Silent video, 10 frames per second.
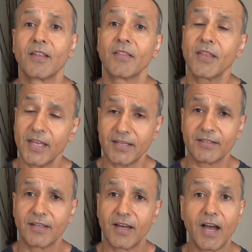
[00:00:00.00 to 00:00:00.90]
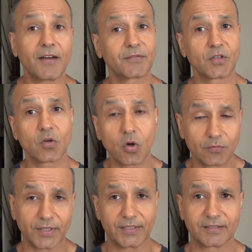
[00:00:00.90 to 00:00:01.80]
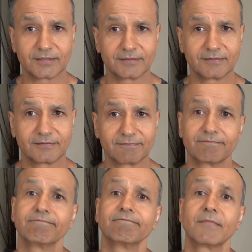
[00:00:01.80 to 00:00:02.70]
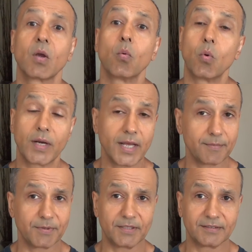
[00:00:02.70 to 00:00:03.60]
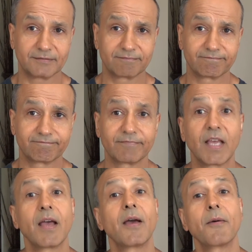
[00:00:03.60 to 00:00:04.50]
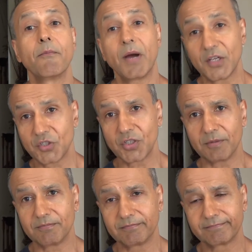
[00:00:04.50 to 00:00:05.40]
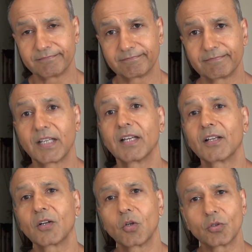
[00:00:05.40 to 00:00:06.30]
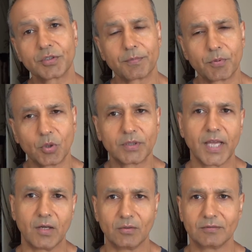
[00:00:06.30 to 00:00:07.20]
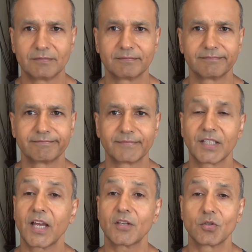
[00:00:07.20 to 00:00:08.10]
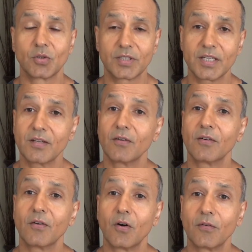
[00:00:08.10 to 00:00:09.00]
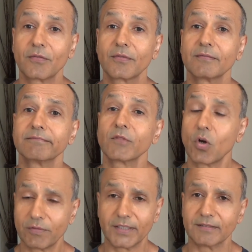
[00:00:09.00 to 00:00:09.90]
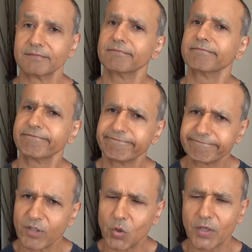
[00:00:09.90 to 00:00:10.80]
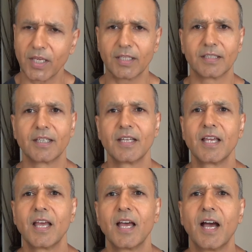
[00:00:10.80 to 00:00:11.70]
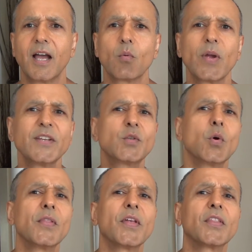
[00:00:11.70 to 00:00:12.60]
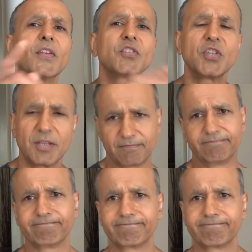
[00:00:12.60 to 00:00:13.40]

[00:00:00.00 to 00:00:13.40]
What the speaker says: Then, after COVID, what happened? My gym closed the pool down. Casualty of COVID. Okay. I went to another gym